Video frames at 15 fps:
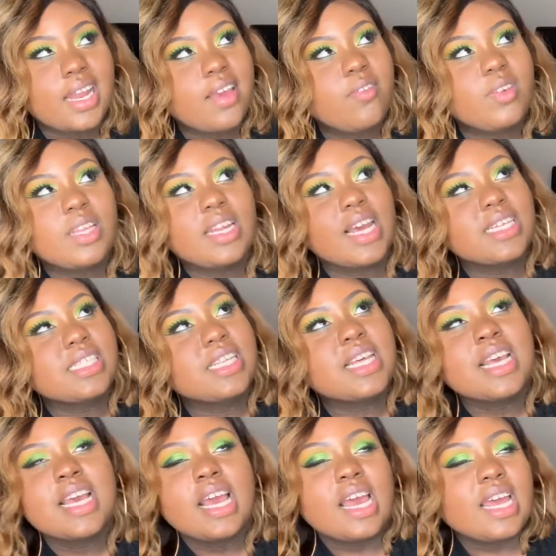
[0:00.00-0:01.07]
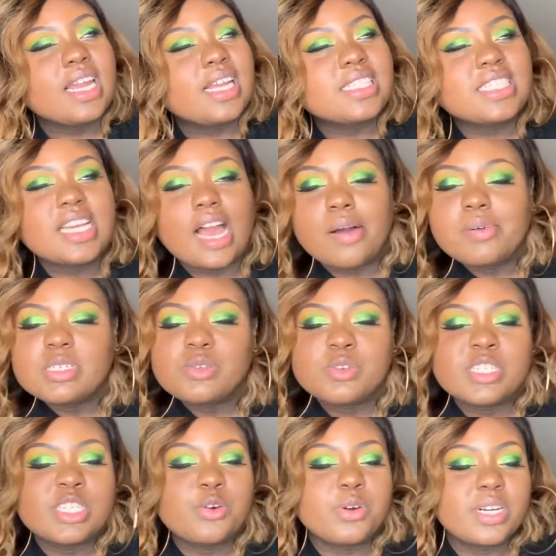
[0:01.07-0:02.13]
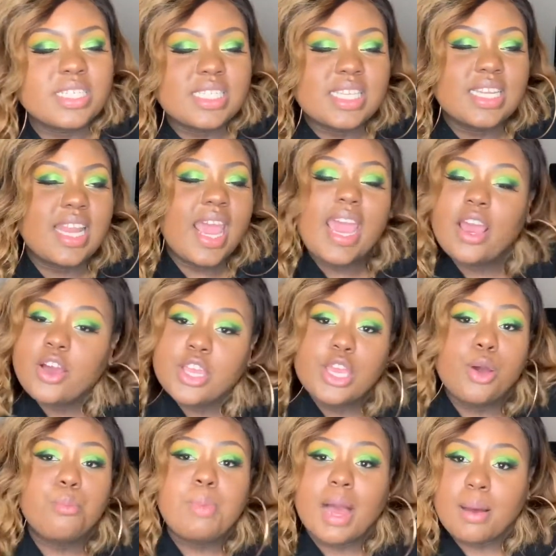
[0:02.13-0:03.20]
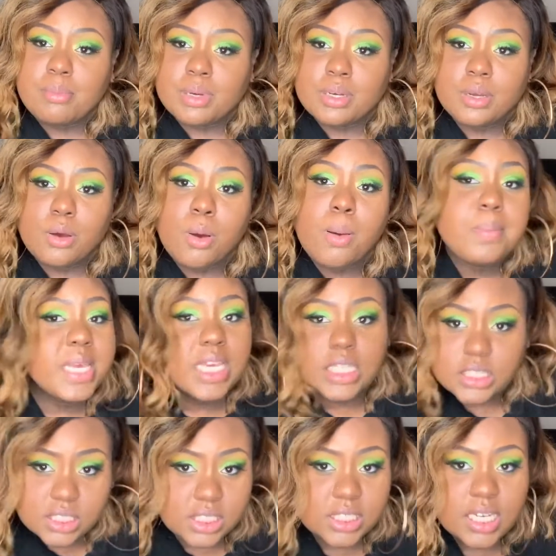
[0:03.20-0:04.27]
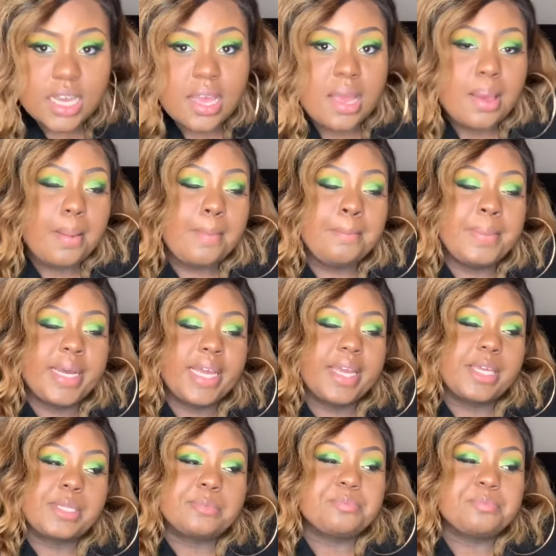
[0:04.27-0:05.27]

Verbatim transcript: Heavenly, that's, she always resort to that or your mama or bitch. But